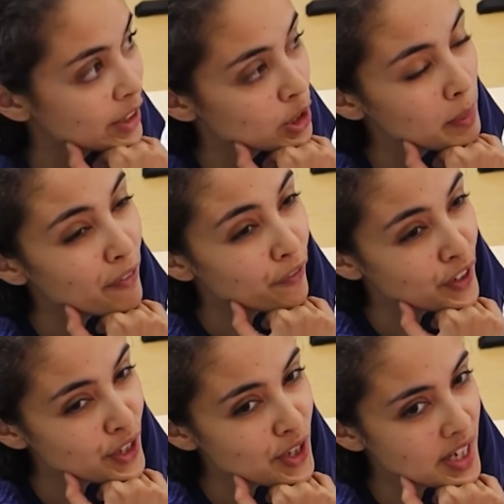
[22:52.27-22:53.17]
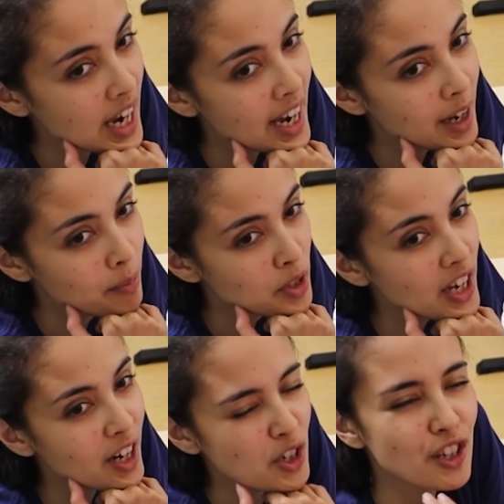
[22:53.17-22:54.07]
It was my first time to
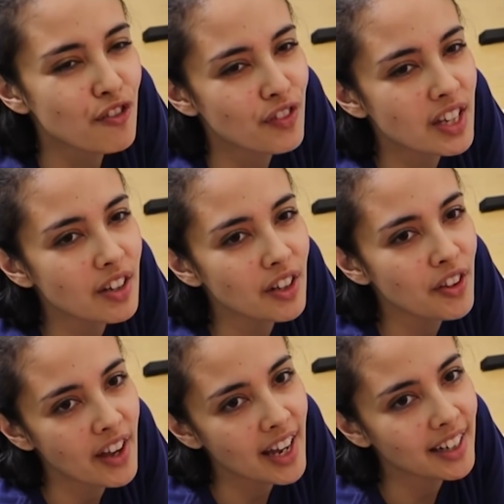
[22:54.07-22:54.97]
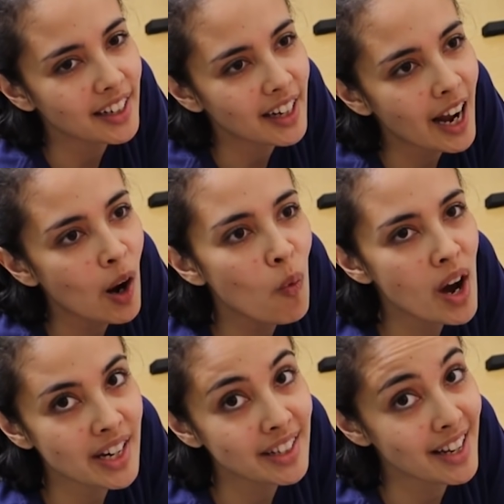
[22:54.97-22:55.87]
actually feel that I
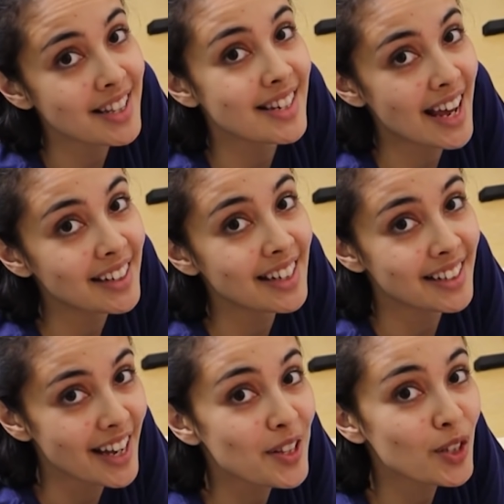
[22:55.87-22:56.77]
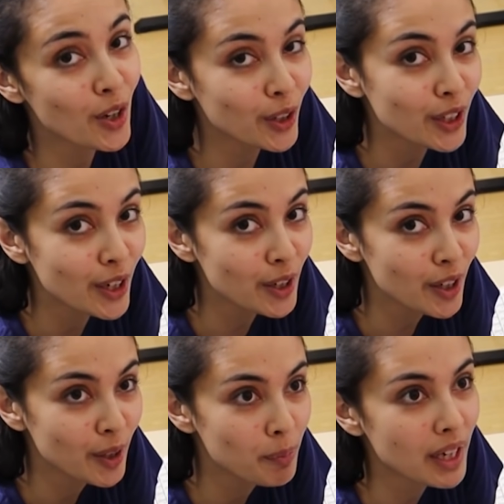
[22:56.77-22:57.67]
wanted a standing desk earlier
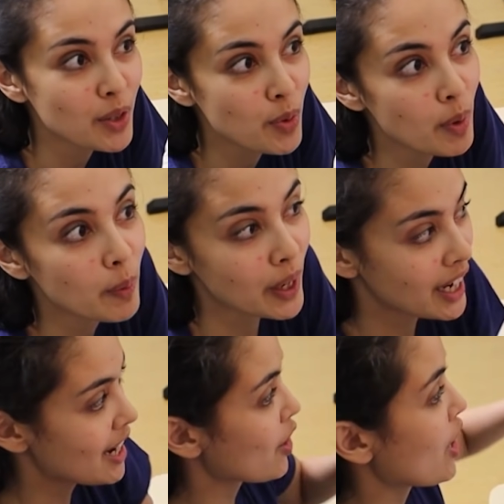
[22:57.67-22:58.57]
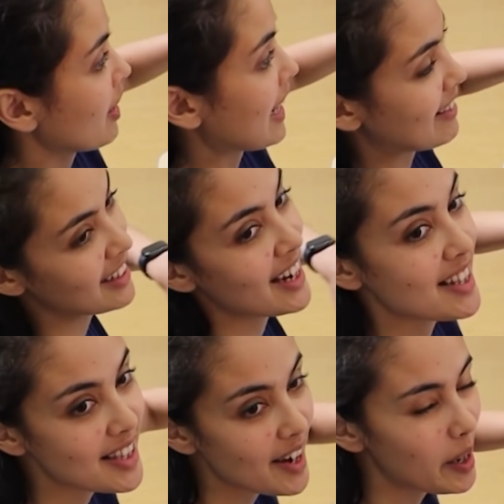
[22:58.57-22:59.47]
because we were working on like desk
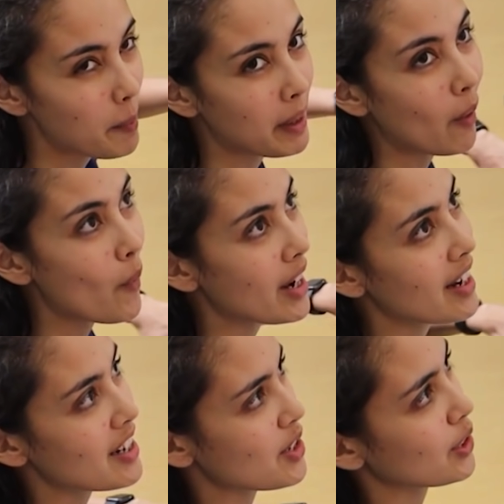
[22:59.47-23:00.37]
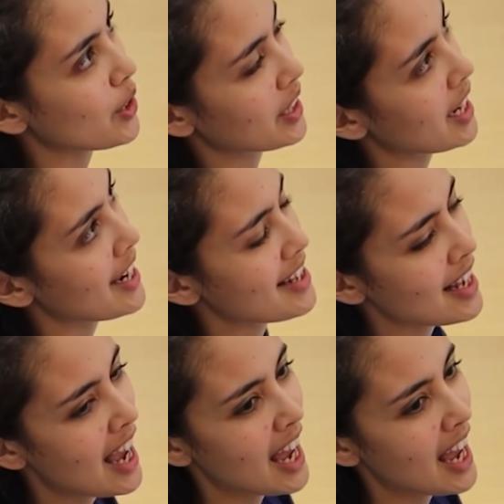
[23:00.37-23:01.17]
setup and I wanted it to look nice.